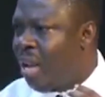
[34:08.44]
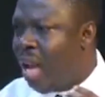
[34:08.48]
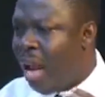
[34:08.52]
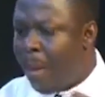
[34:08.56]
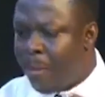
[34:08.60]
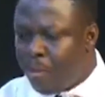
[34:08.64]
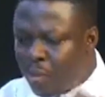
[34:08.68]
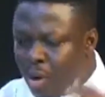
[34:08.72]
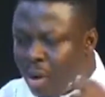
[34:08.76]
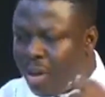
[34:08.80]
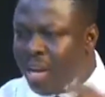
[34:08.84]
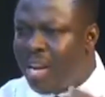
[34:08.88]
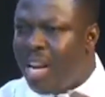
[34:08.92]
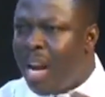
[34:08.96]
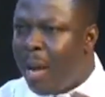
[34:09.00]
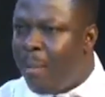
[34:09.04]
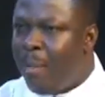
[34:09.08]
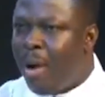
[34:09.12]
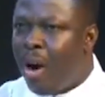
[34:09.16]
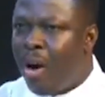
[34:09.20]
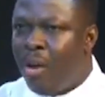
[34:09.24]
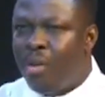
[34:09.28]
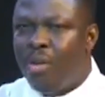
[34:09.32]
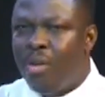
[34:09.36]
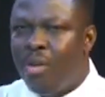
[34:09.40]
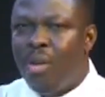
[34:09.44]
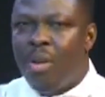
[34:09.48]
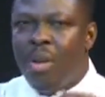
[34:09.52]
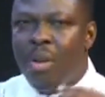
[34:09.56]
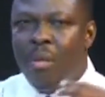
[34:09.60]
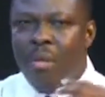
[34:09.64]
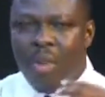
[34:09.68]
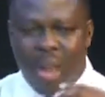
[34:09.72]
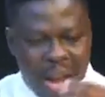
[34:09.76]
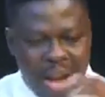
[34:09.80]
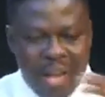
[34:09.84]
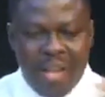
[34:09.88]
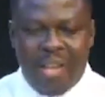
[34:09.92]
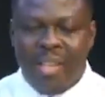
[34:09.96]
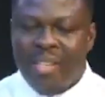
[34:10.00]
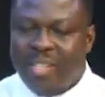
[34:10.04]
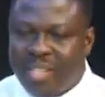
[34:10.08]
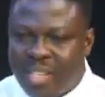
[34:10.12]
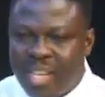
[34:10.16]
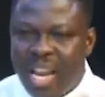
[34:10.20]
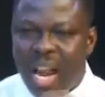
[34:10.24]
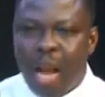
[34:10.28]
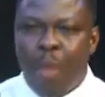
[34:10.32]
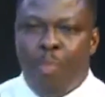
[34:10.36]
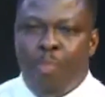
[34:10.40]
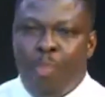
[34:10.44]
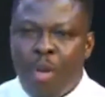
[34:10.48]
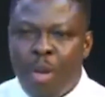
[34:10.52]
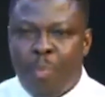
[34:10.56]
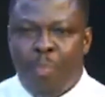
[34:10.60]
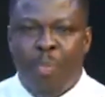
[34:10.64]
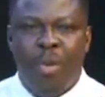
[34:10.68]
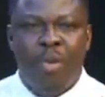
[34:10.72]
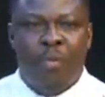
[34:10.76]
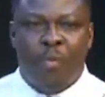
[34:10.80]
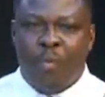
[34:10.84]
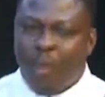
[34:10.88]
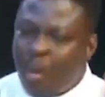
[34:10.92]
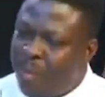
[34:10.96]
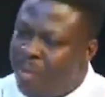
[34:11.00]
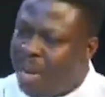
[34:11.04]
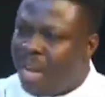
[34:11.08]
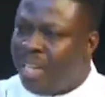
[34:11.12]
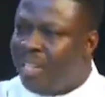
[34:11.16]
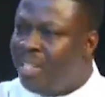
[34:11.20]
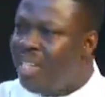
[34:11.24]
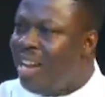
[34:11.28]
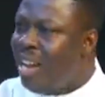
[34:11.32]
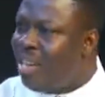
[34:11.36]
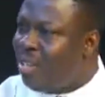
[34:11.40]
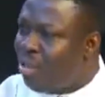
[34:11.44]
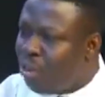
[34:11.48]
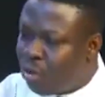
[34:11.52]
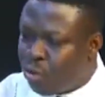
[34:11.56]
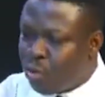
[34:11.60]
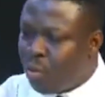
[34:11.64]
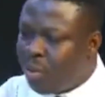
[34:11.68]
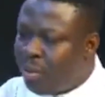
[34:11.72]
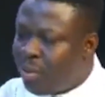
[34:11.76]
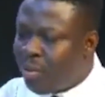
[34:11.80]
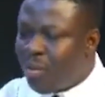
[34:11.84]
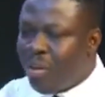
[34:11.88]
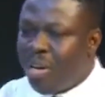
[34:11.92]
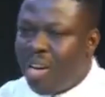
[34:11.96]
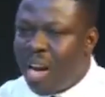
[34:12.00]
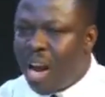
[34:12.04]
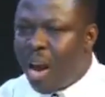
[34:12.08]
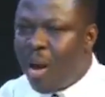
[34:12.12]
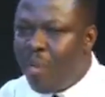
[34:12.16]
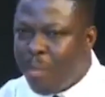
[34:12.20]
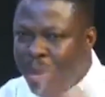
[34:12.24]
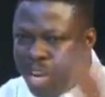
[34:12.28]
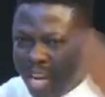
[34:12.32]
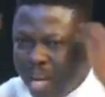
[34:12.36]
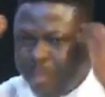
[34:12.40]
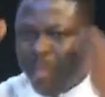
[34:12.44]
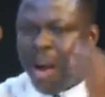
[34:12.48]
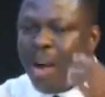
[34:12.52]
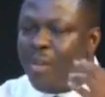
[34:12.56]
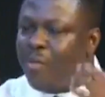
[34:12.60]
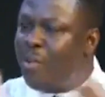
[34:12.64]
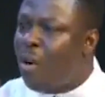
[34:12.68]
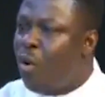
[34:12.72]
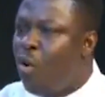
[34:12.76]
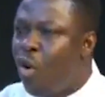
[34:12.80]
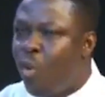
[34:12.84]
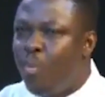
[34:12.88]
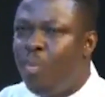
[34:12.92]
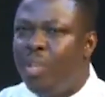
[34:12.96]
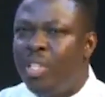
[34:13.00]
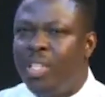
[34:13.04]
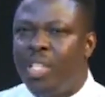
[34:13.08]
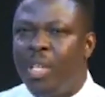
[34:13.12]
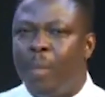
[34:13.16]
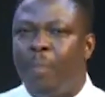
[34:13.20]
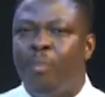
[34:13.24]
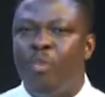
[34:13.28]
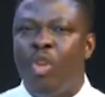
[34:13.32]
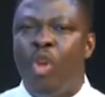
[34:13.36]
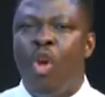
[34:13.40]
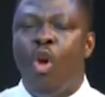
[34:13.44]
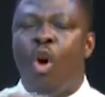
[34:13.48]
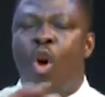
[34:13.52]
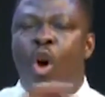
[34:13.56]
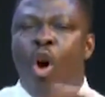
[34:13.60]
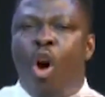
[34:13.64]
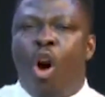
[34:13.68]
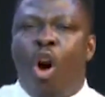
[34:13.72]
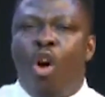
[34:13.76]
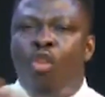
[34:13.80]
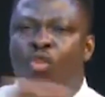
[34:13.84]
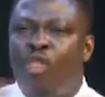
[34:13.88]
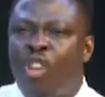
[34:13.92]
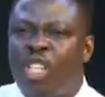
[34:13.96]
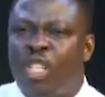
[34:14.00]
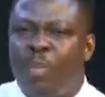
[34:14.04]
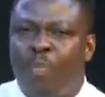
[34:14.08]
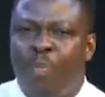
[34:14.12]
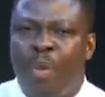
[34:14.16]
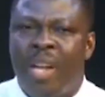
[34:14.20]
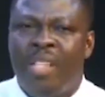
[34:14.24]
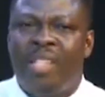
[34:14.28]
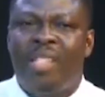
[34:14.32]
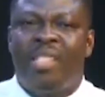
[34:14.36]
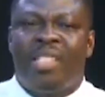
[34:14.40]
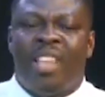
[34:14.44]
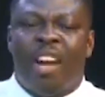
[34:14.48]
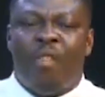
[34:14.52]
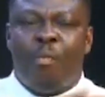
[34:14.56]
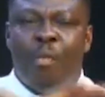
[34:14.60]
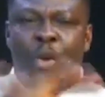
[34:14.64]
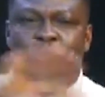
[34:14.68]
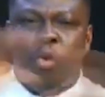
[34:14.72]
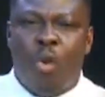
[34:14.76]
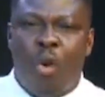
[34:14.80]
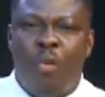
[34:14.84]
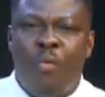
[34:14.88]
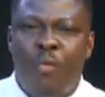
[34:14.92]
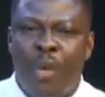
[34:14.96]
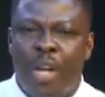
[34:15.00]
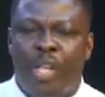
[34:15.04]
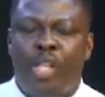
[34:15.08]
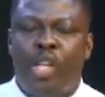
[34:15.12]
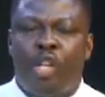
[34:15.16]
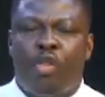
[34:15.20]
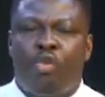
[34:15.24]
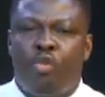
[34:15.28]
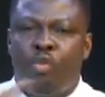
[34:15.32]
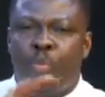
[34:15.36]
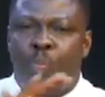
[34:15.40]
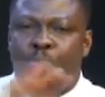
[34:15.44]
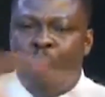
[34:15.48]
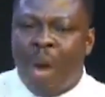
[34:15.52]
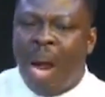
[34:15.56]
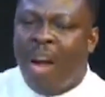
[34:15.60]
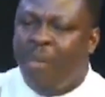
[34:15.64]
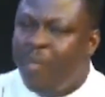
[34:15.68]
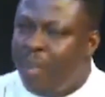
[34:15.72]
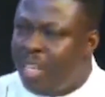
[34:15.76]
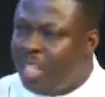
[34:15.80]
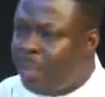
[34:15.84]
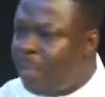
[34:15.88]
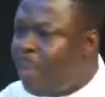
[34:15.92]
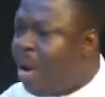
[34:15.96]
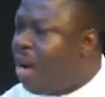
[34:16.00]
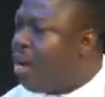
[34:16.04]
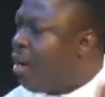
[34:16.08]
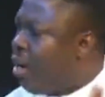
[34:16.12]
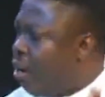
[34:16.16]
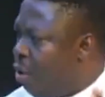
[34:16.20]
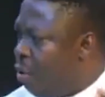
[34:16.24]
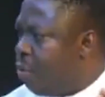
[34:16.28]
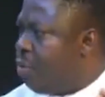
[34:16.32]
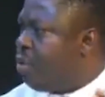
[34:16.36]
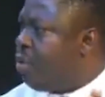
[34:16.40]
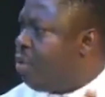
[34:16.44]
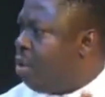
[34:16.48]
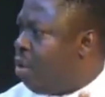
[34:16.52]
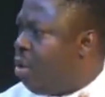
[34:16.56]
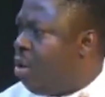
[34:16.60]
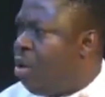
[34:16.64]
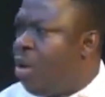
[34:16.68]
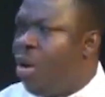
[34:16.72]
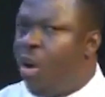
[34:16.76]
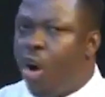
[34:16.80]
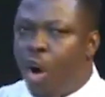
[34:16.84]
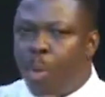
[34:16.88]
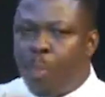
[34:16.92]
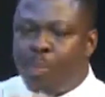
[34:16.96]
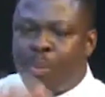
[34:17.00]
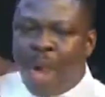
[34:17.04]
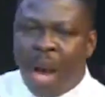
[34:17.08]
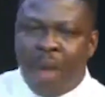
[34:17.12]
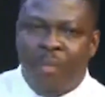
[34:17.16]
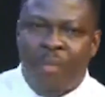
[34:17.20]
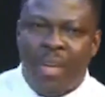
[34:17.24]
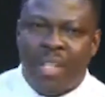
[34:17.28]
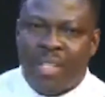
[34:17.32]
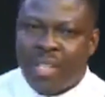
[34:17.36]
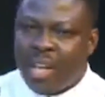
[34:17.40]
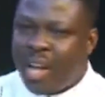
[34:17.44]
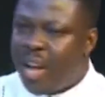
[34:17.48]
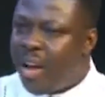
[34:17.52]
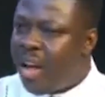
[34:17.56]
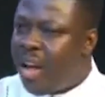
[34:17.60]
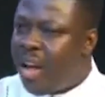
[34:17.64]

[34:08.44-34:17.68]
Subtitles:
I'm talking about NDC NPP from 1992 till now. Minim adria wo mutrip. All those places have been converted to private bungalows or private